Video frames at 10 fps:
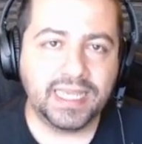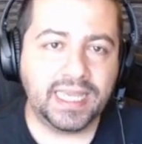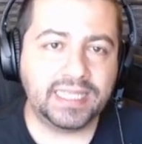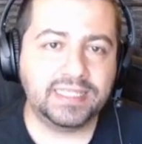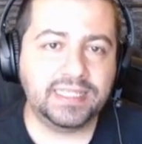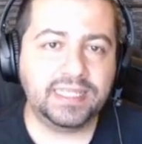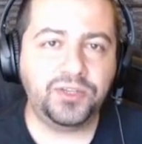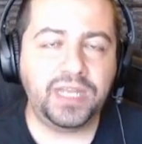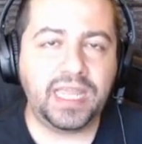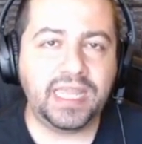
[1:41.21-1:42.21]
And
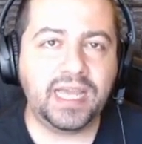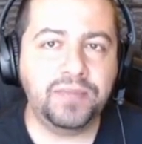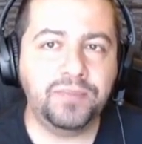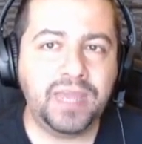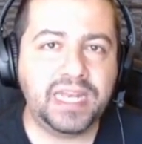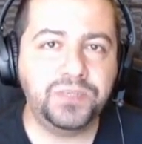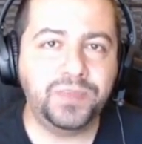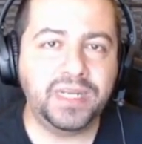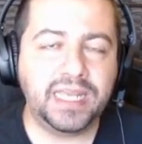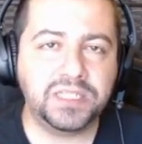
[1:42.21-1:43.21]
C3.ai
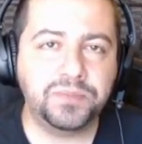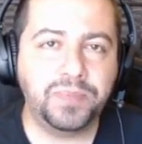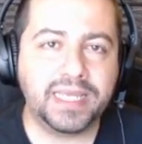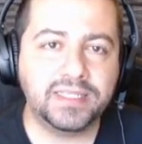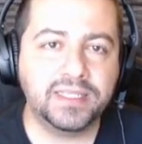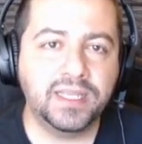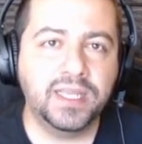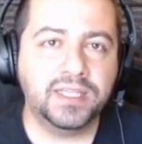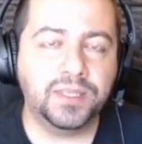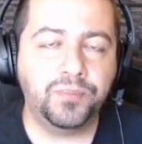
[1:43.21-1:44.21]
management expects
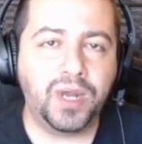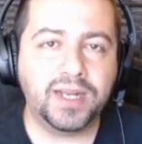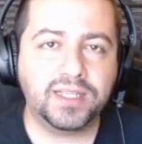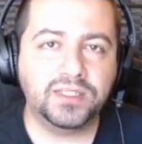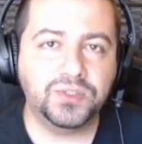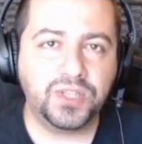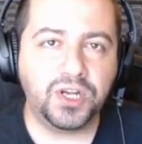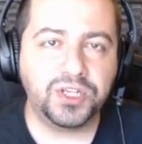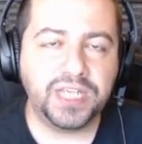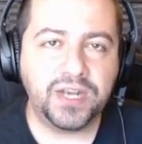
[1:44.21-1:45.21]
the product to
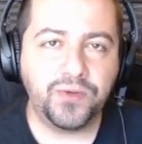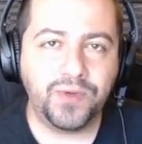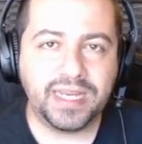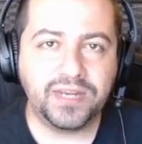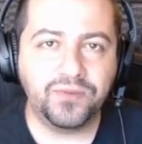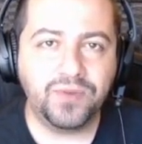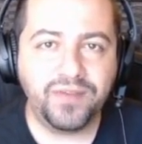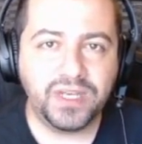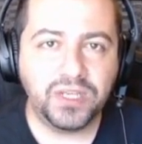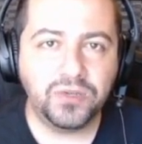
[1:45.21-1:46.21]
start generating
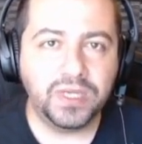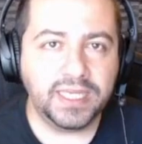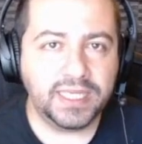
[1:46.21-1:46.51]
revenue